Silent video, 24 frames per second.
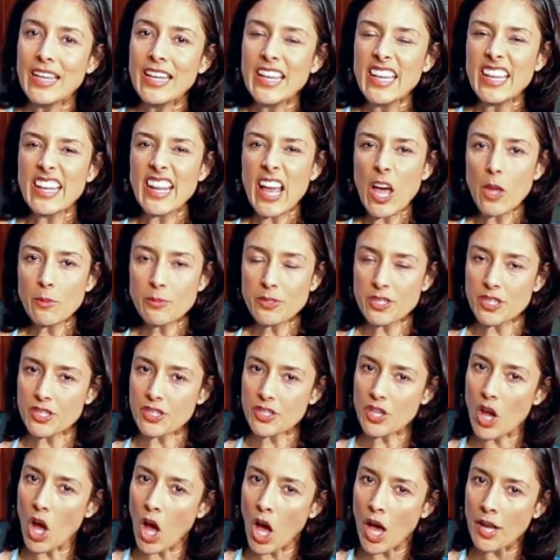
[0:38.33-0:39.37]
It helps to
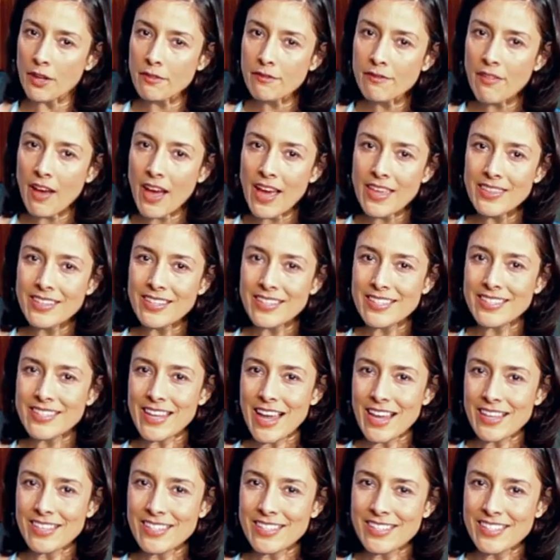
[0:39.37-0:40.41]
tonify the
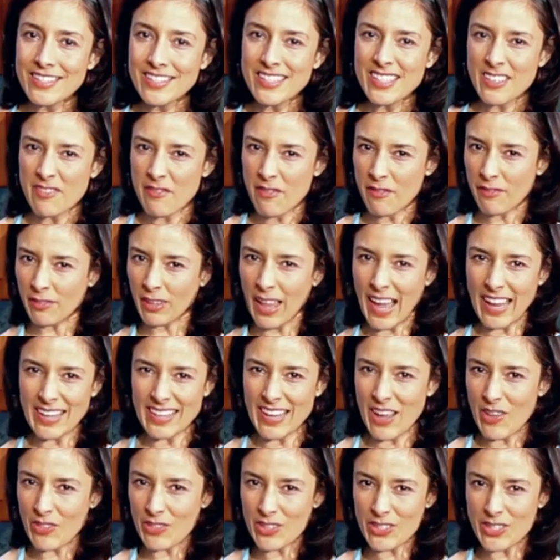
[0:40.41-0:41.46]
intestines and flatten
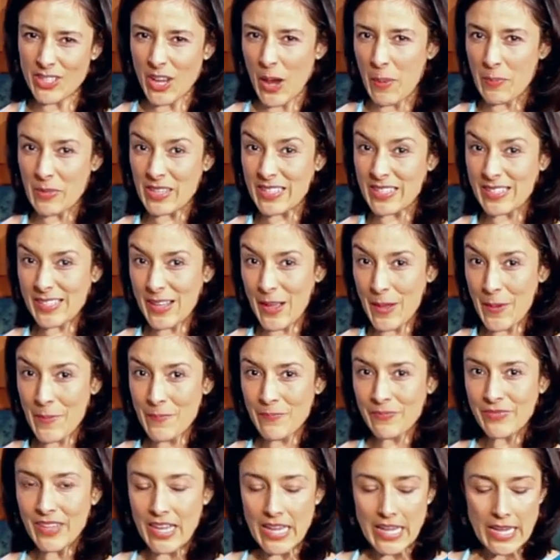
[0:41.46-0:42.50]
out the tummy
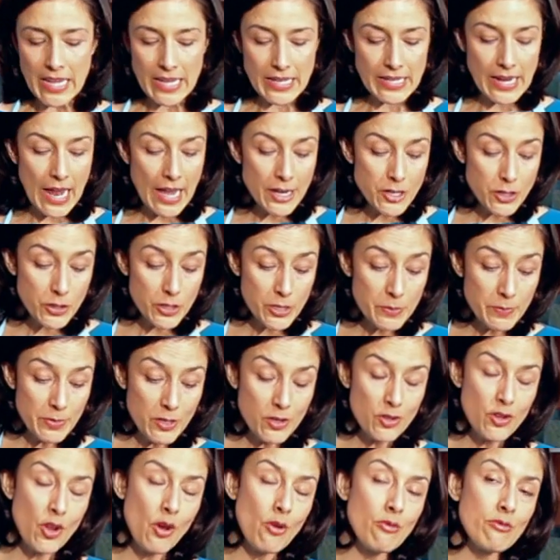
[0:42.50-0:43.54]
some. It actually has
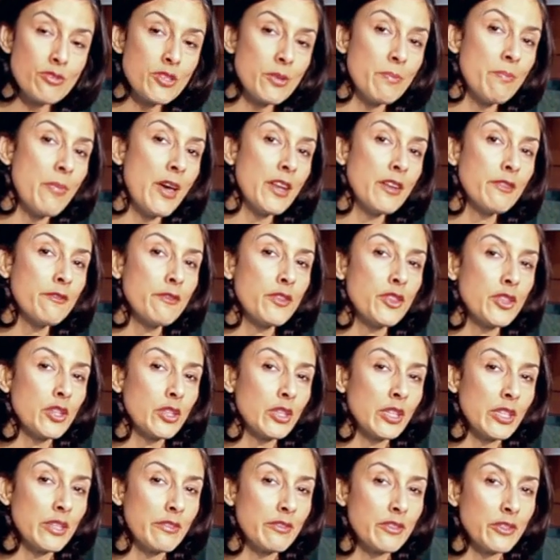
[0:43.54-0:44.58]
been known to benefit the
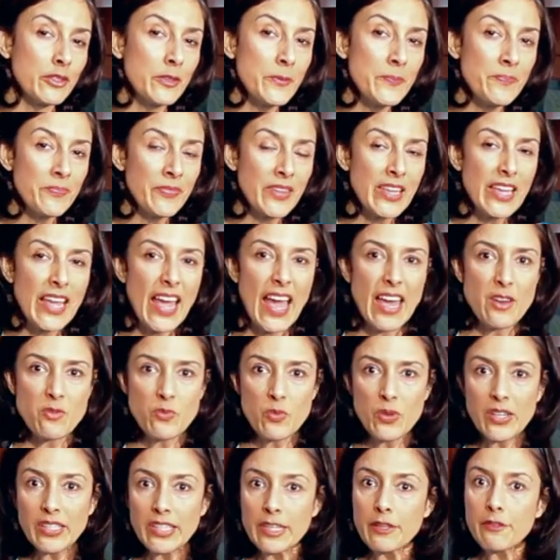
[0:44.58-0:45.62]
liver and
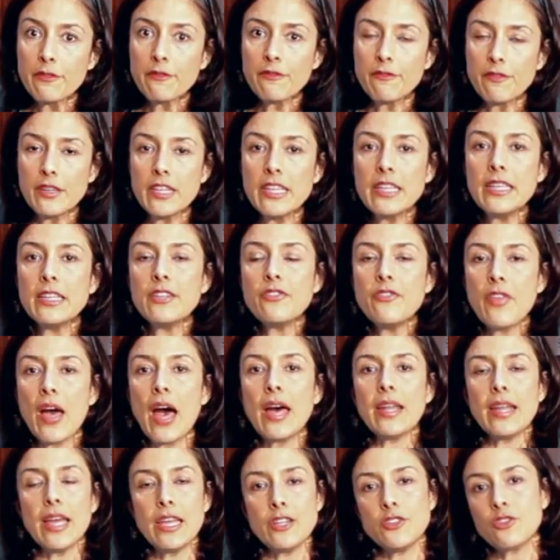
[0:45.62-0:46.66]
really feed
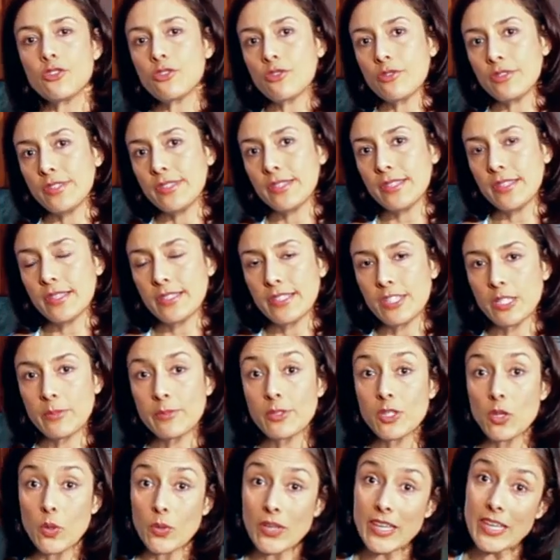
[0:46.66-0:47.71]
that endocrine system.
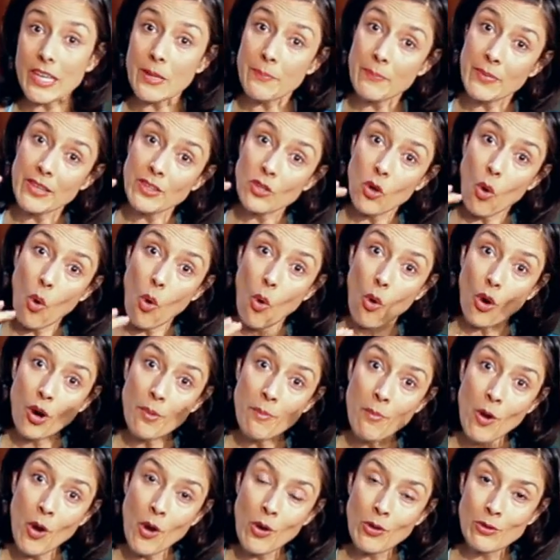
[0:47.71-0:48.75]
So keeping the
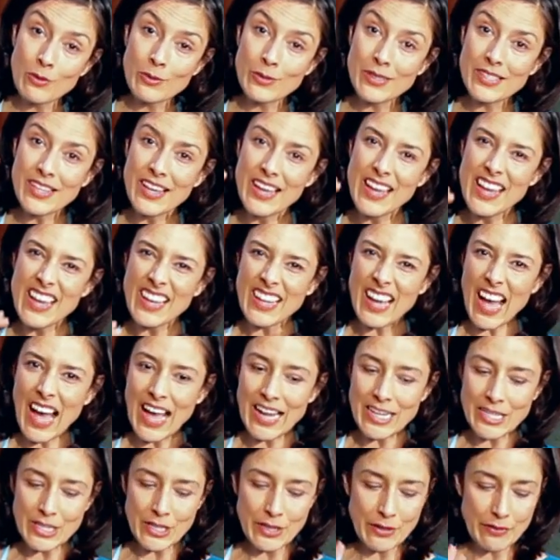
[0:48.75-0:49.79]
hormones
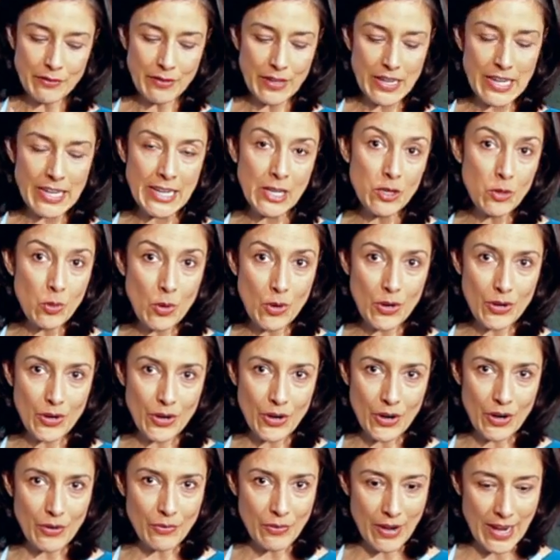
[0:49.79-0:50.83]
kind of in
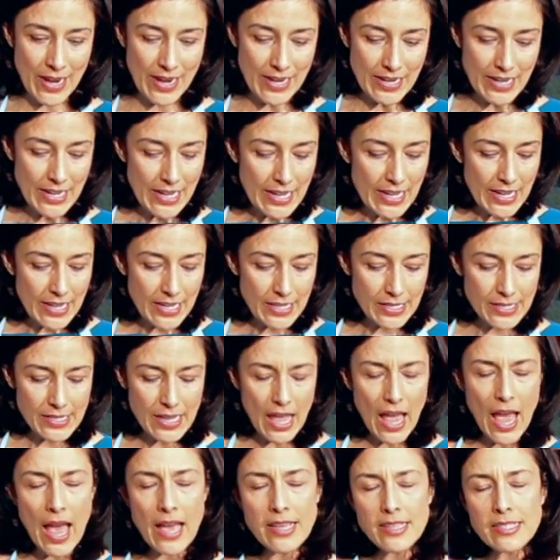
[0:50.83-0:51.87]
order, right? It's
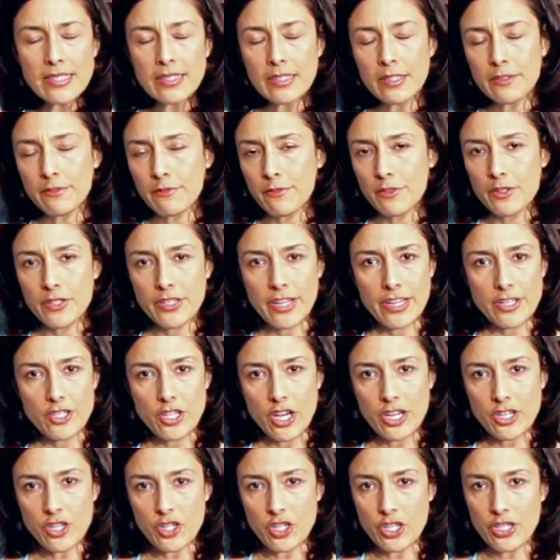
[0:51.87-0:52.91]
excellent for
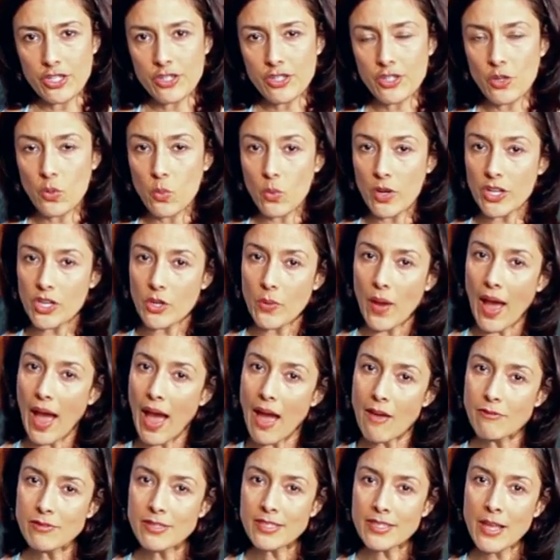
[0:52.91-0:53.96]
digestion. So when you
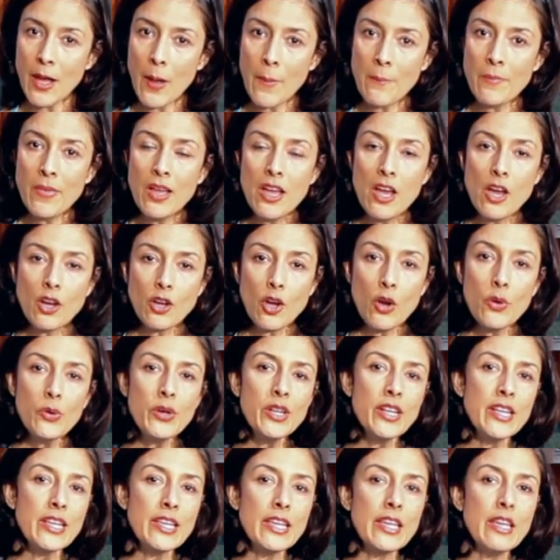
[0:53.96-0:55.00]
have some
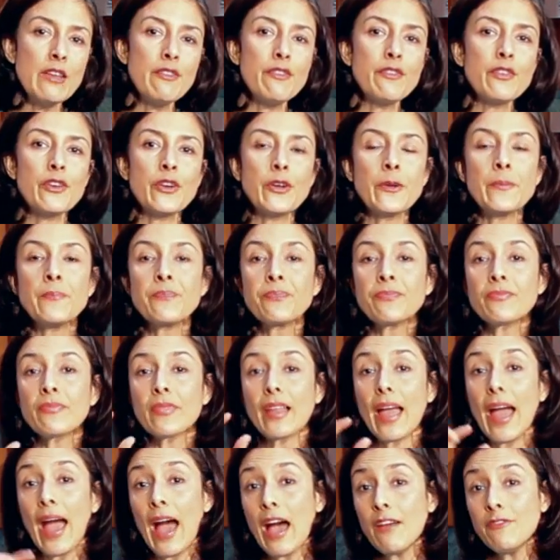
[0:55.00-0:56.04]
coconut kefir,
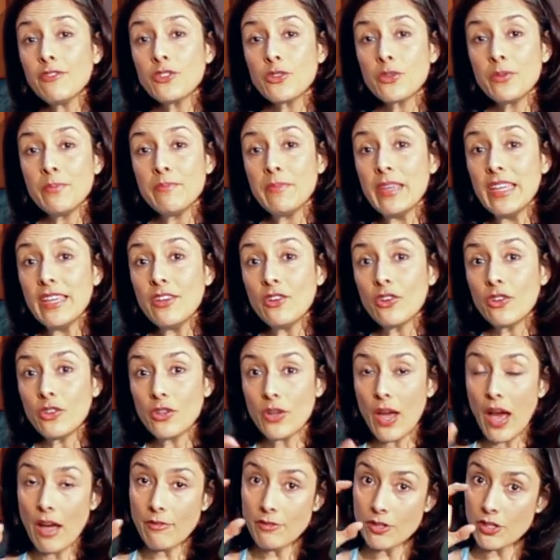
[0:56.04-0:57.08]
after a meal, you
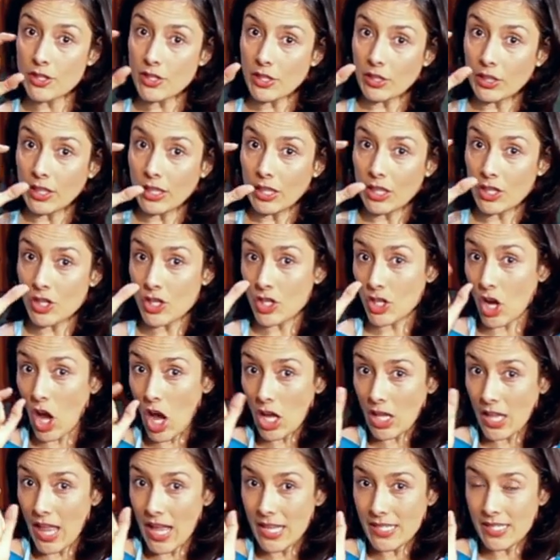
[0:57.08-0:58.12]
have just a little
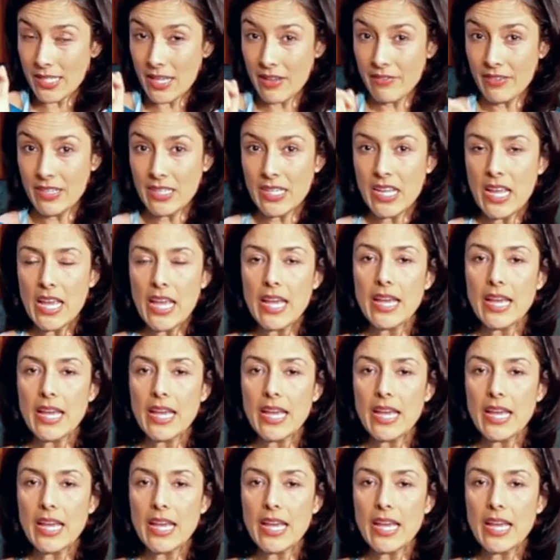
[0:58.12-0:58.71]
shot glass of it.